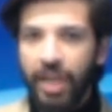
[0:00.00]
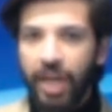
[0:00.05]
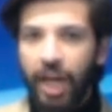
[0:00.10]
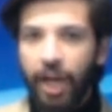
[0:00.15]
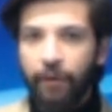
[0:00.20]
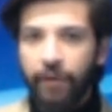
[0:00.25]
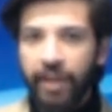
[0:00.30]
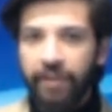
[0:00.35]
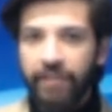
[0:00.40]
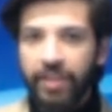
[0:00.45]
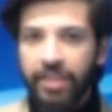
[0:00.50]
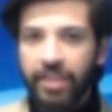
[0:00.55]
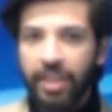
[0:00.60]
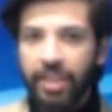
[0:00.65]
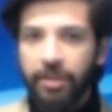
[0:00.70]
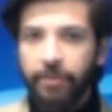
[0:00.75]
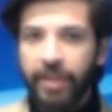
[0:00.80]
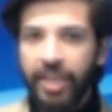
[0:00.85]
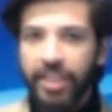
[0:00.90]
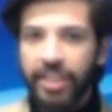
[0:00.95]
However,
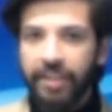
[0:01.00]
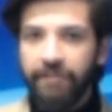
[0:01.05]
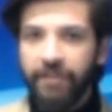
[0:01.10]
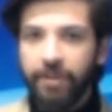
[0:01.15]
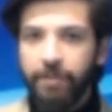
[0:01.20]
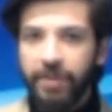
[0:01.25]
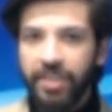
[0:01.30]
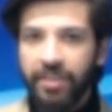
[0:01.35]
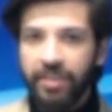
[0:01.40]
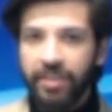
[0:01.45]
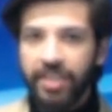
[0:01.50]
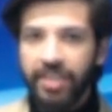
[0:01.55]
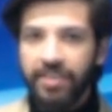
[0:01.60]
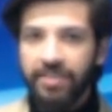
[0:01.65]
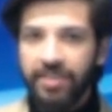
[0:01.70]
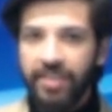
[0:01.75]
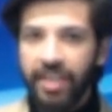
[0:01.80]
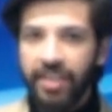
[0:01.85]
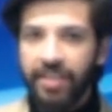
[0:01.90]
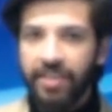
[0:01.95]
Taliban have repeatedly
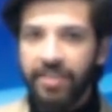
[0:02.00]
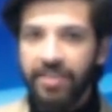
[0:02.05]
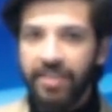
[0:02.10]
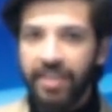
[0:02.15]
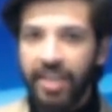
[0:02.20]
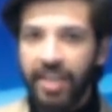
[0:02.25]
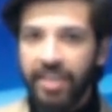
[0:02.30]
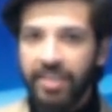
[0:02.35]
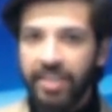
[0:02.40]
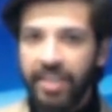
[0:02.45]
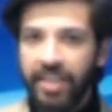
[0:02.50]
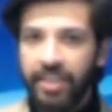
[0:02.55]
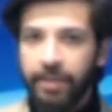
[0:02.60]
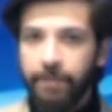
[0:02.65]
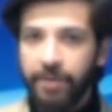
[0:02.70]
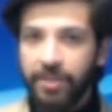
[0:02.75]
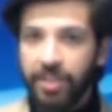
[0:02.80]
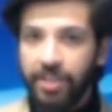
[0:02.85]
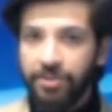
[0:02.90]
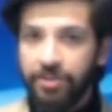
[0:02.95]
stated that any
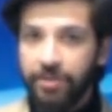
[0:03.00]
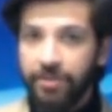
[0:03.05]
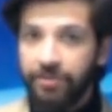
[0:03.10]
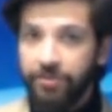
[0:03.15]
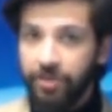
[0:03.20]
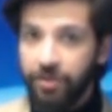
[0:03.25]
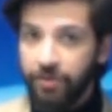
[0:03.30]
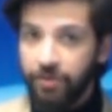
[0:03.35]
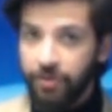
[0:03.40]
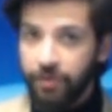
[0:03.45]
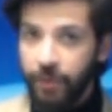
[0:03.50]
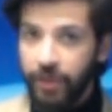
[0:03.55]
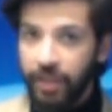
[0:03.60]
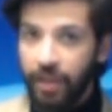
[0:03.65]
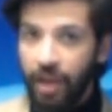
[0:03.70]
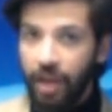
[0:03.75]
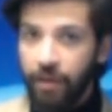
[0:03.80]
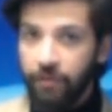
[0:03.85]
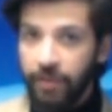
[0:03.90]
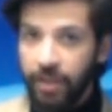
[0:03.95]
potential truce will
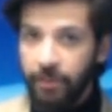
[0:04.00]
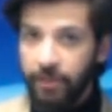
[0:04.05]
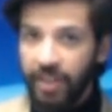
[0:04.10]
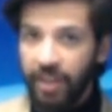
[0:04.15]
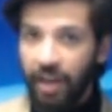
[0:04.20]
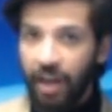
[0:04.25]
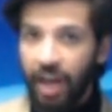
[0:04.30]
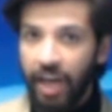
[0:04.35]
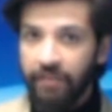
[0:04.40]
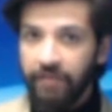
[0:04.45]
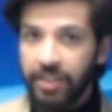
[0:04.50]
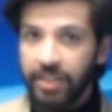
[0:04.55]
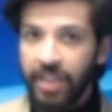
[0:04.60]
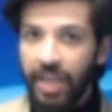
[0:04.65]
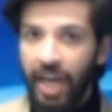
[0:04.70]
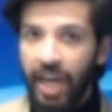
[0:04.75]
only be ironed